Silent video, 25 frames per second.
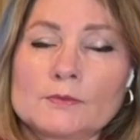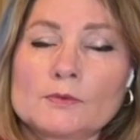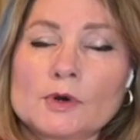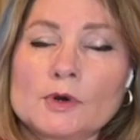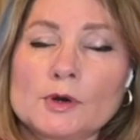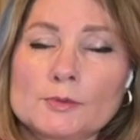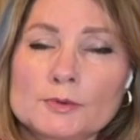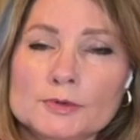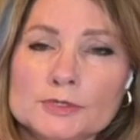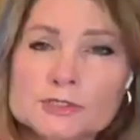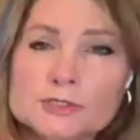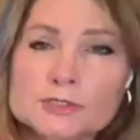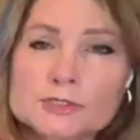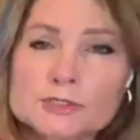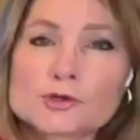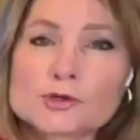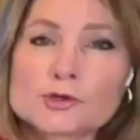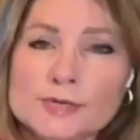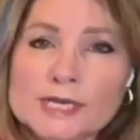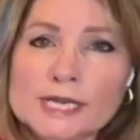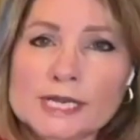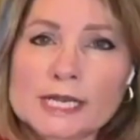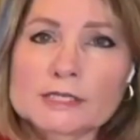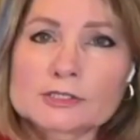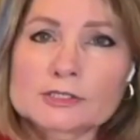And what was
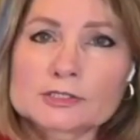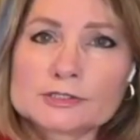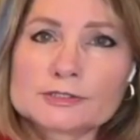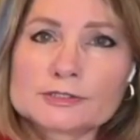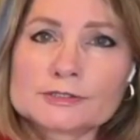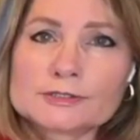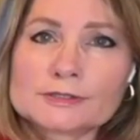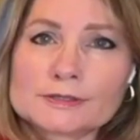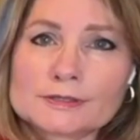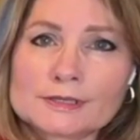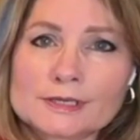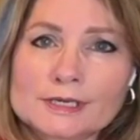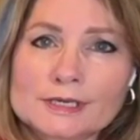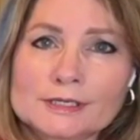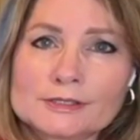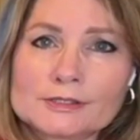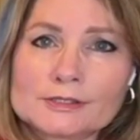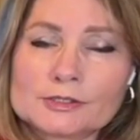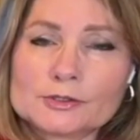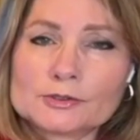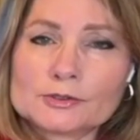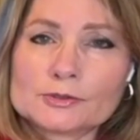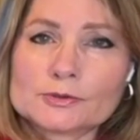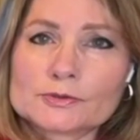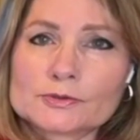your reaction to
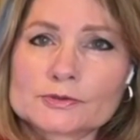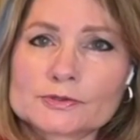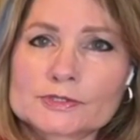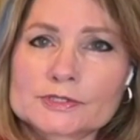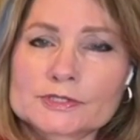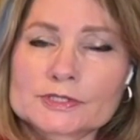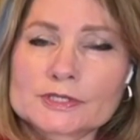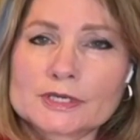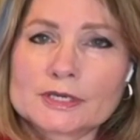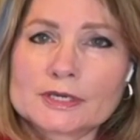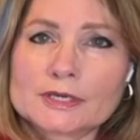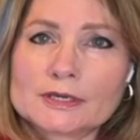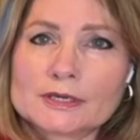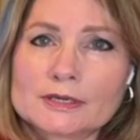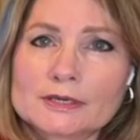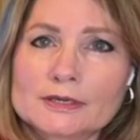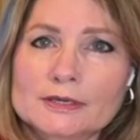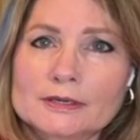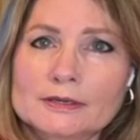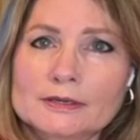that news?